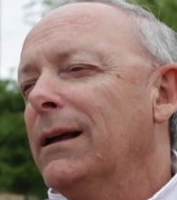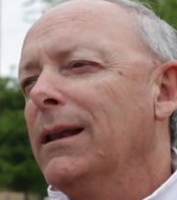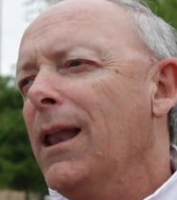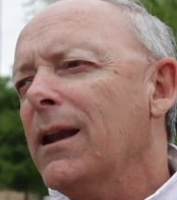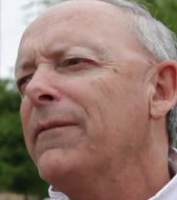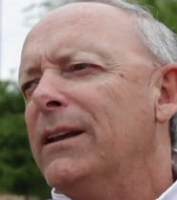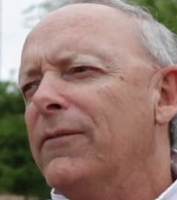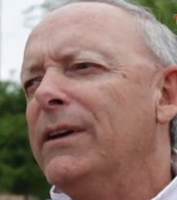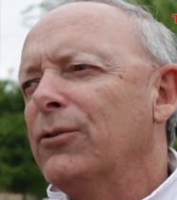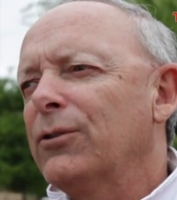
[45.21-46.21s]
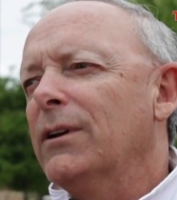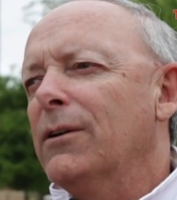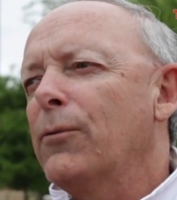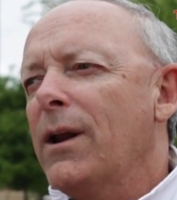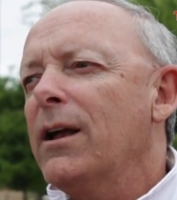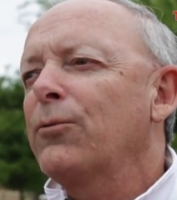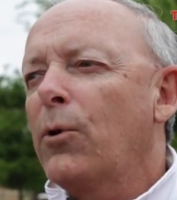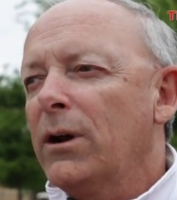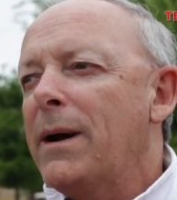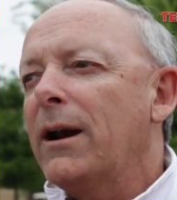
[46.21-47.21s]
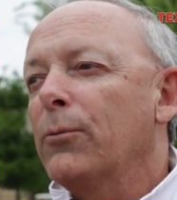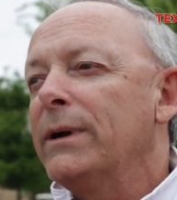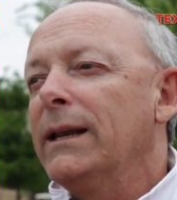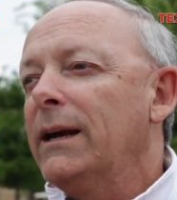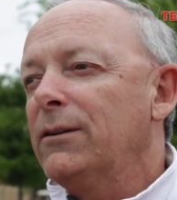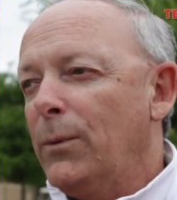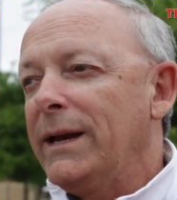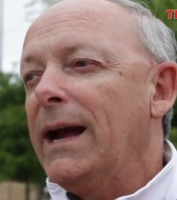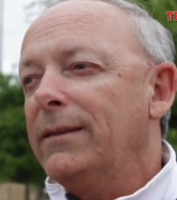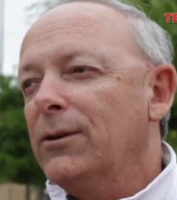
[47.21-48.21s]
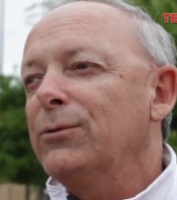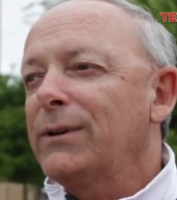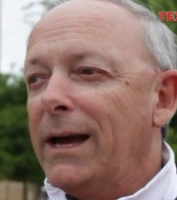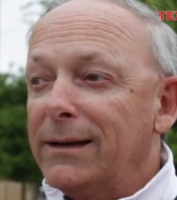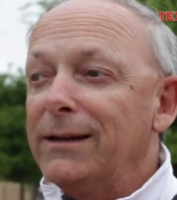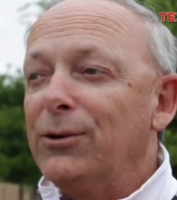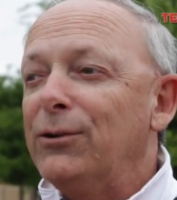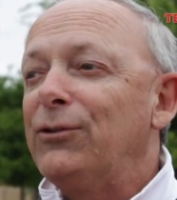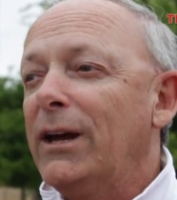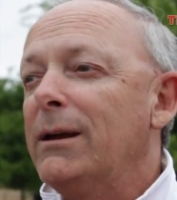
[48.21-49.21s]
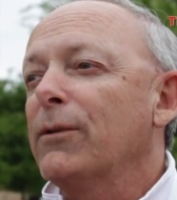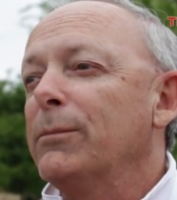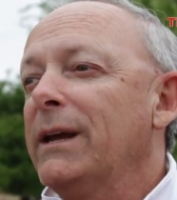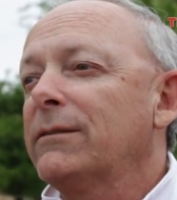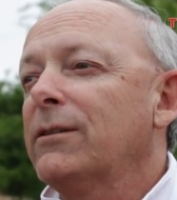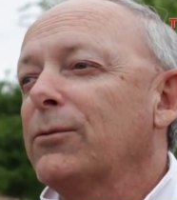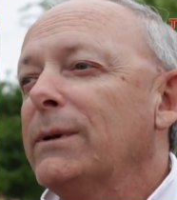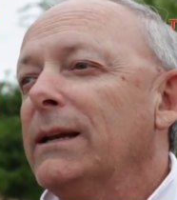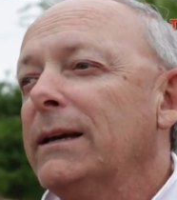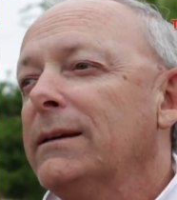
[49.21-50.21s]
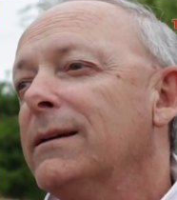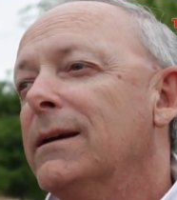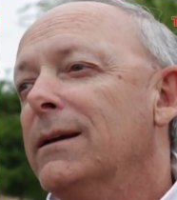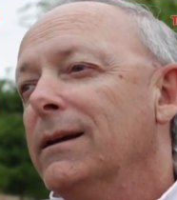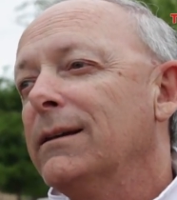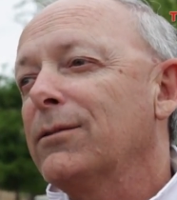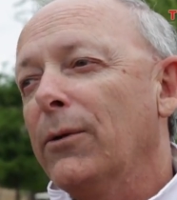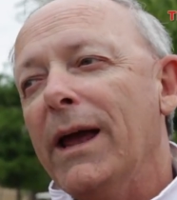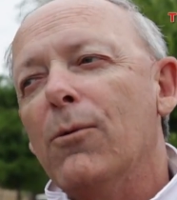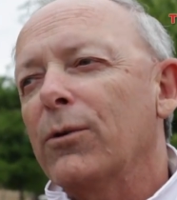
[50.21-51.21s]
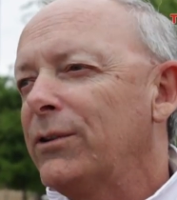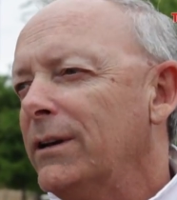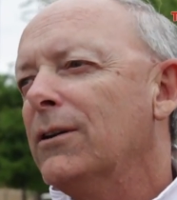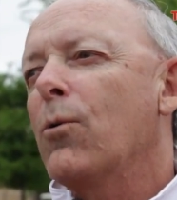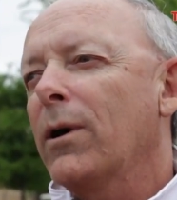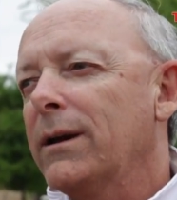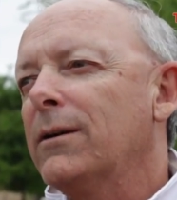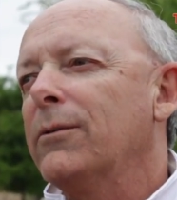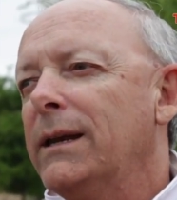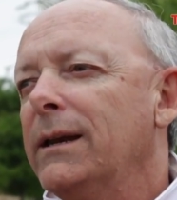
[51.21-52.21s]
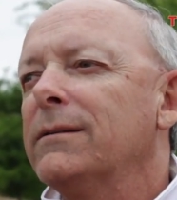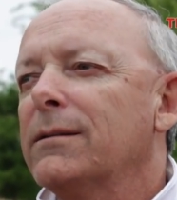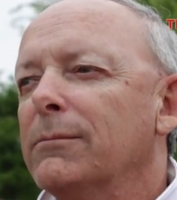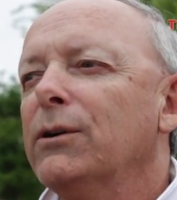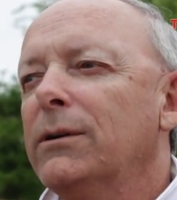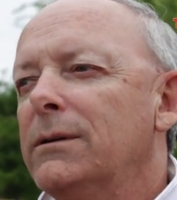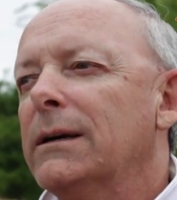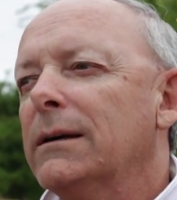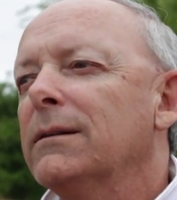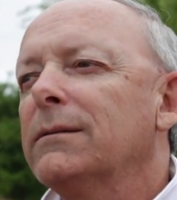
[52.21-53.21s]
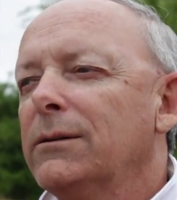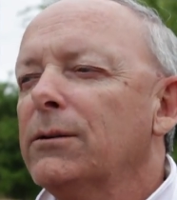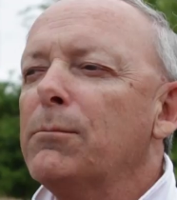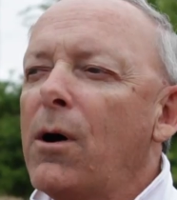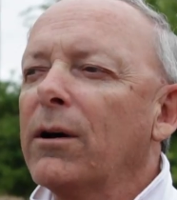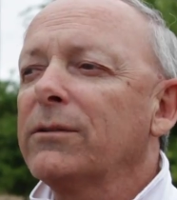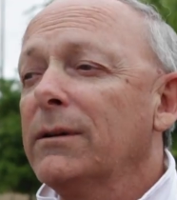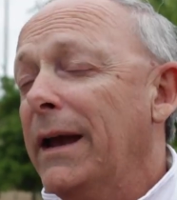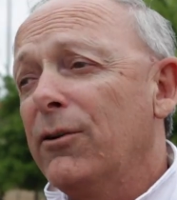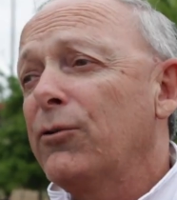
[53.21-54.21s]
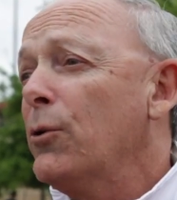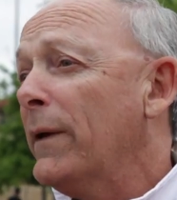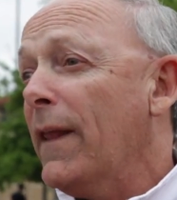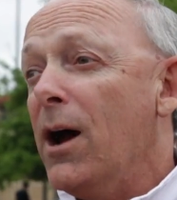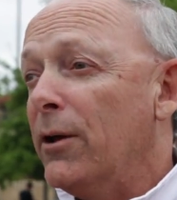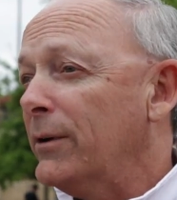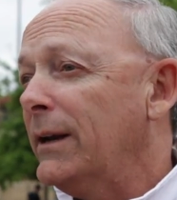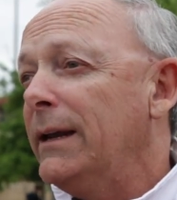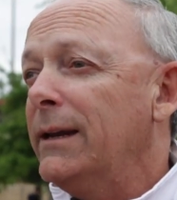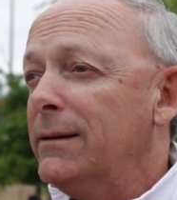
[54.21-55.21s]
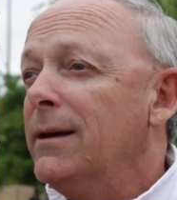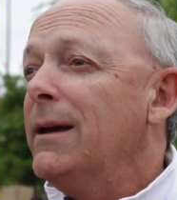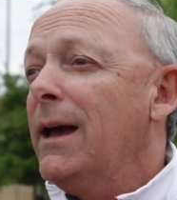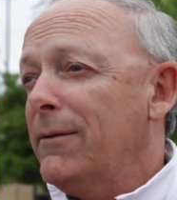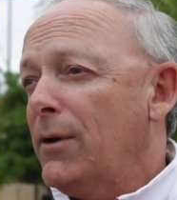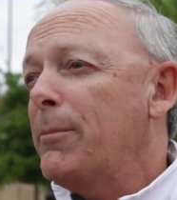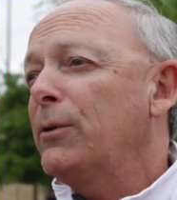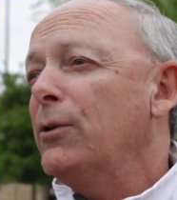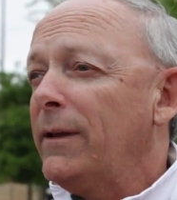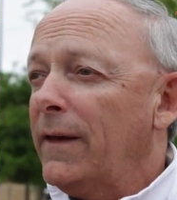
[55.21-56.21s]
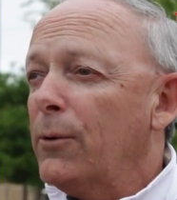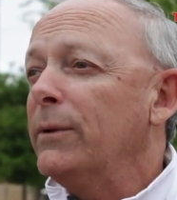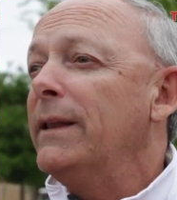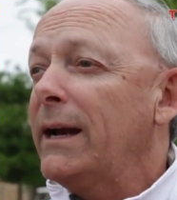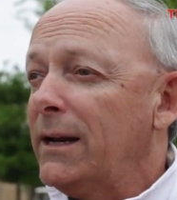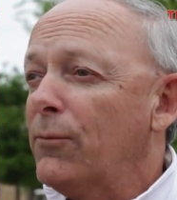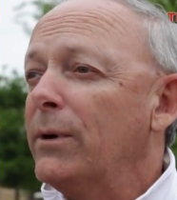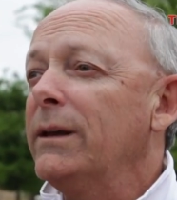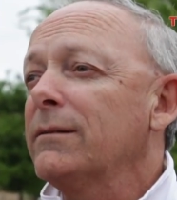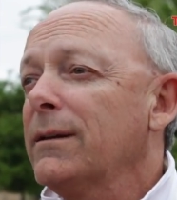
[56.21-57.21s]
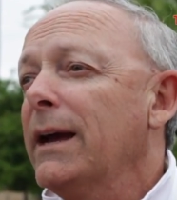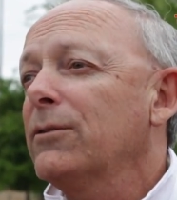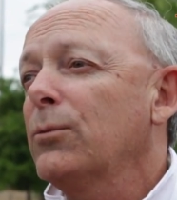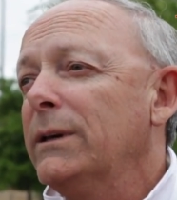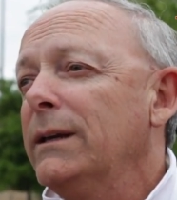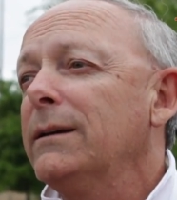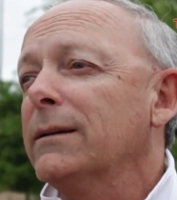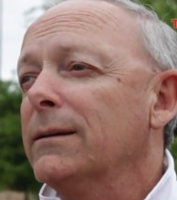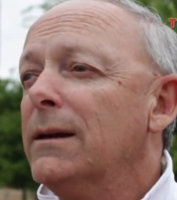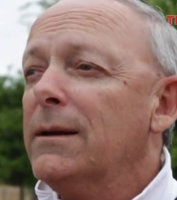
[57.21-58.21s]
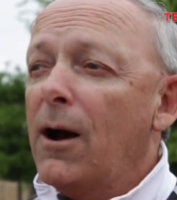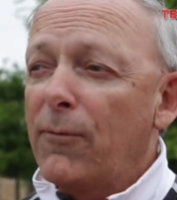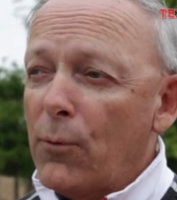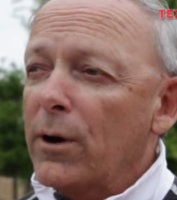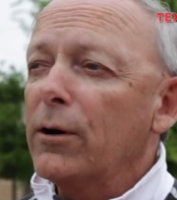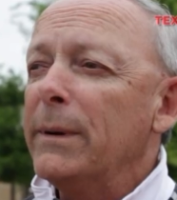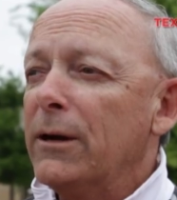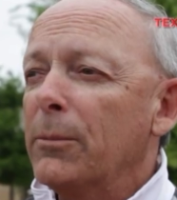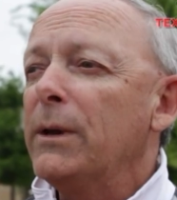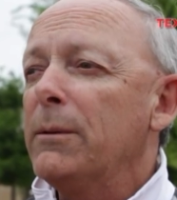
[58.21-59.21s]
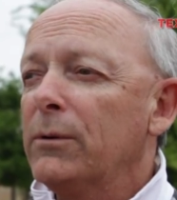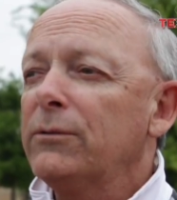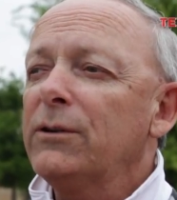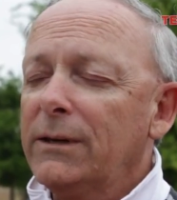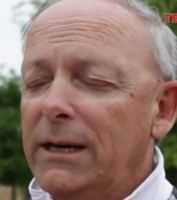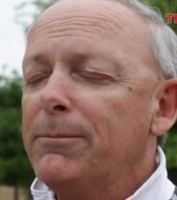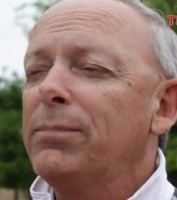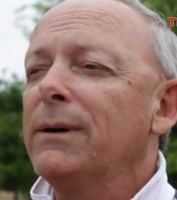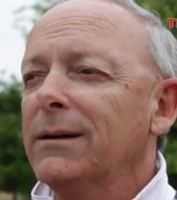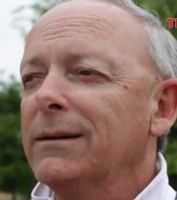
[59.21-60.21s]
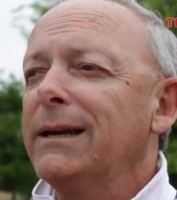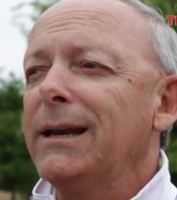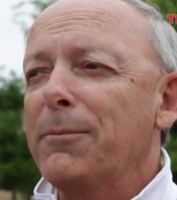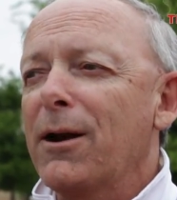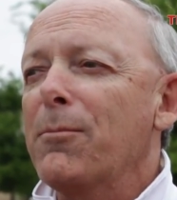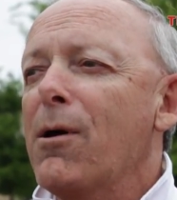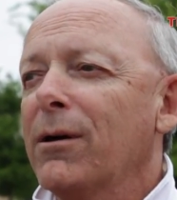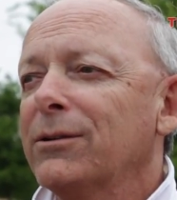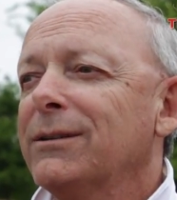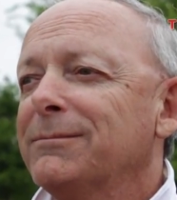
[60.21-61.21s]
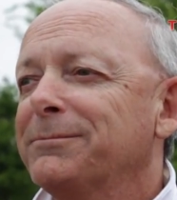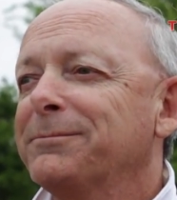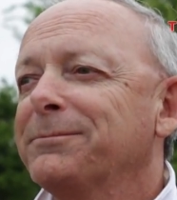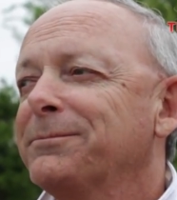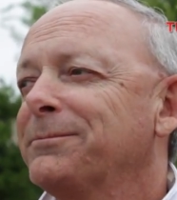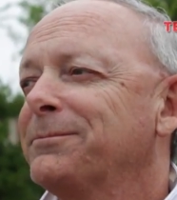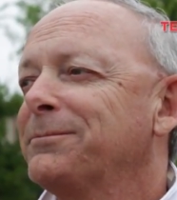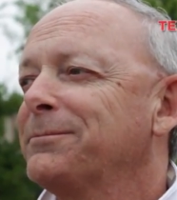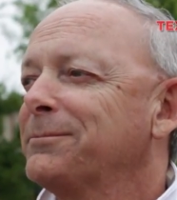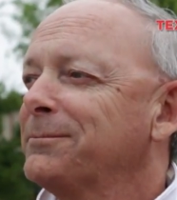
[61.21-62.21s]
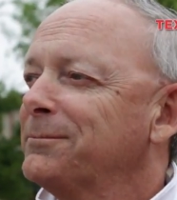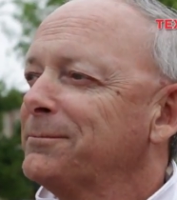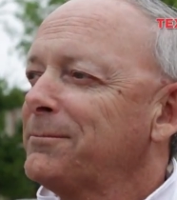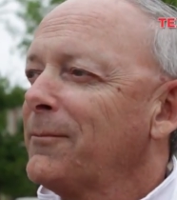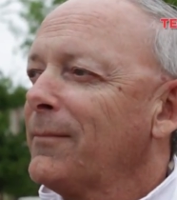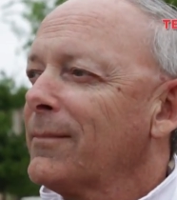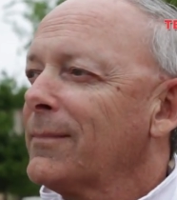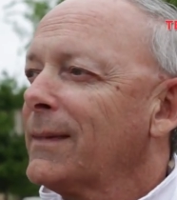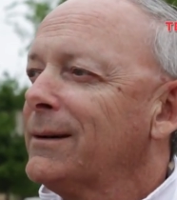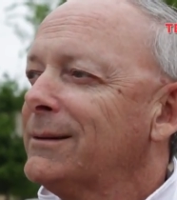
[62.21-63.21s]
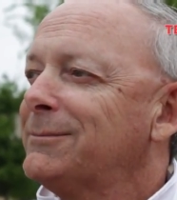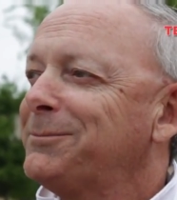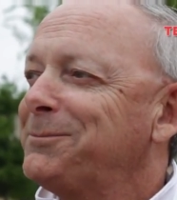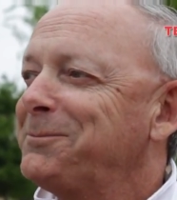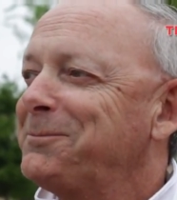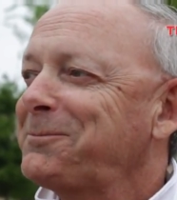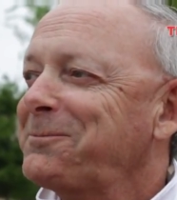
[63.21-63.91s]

lot of individual stuff. We're not as worried about our relays. We got those kind of in good shape from Texas relays. And so now we're still working on getting some good uh, good marks. Andrew in the 100, he didn't have an opportunity there with negative winds last week and our 400 meter people. Just keep uh, getting better marks been going, you know, several weeks in a row now without